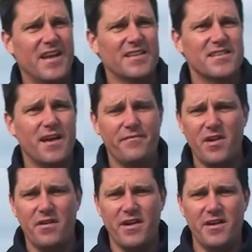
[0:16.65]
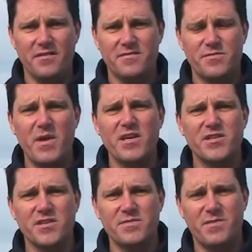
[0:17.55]
It's not very
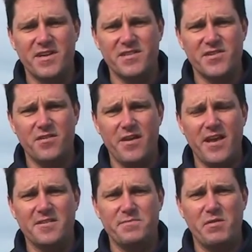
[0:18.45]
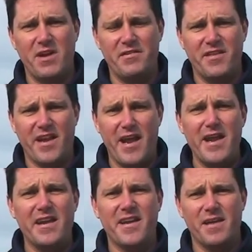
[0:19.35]
spacious, but it certainly gives me everything I
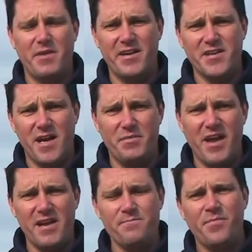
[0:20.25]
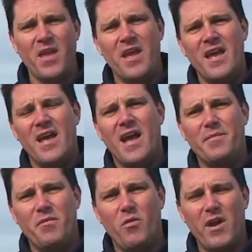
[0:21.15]
need to get my job done.
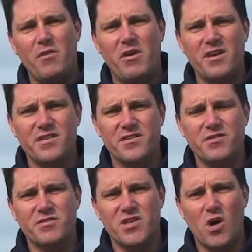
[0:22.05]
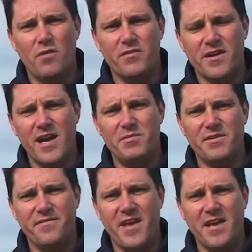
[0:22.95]
What I wanted to do is go over a
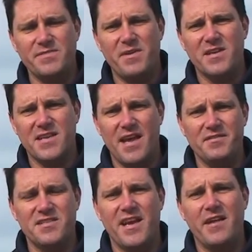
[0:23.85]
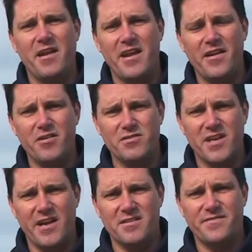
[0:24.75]
couple of things, because I haven't sent out any
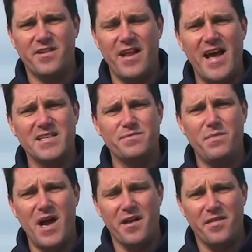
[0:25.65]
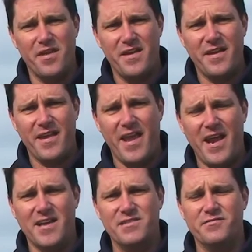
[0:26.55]
newsletters for the last month.
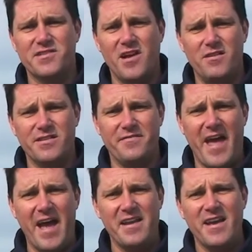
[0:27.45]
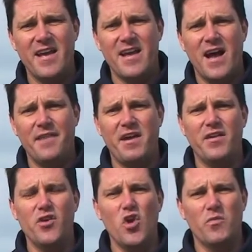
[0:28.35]
And as a result of that, I've
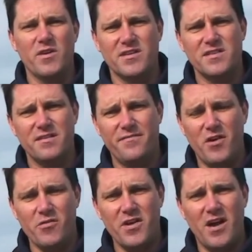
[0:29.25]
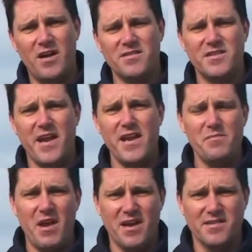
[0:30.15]
had numerous phone calls and
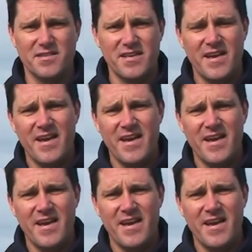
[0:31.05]
emails.